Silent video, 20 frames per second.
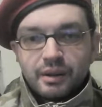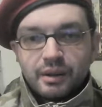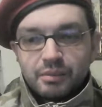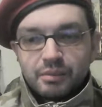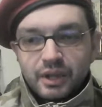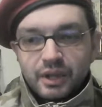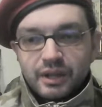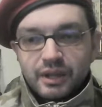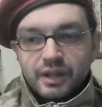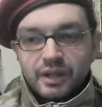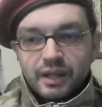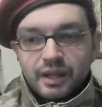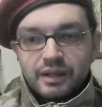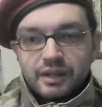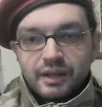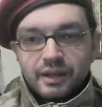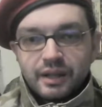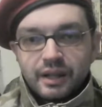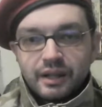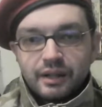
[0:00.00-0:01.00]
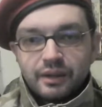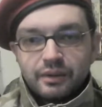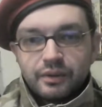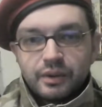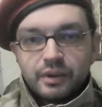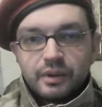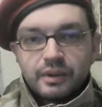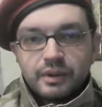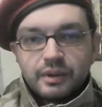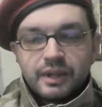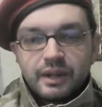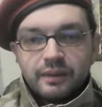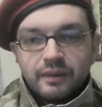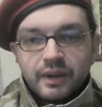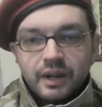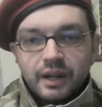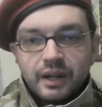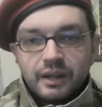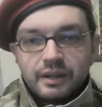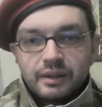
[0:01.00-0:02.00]
in British accent, and of course the
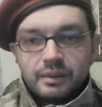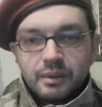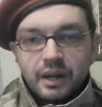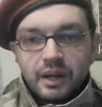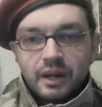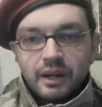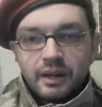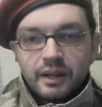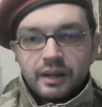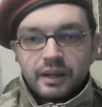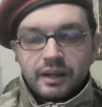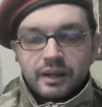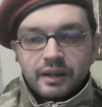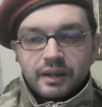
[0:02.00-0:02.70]
Americans were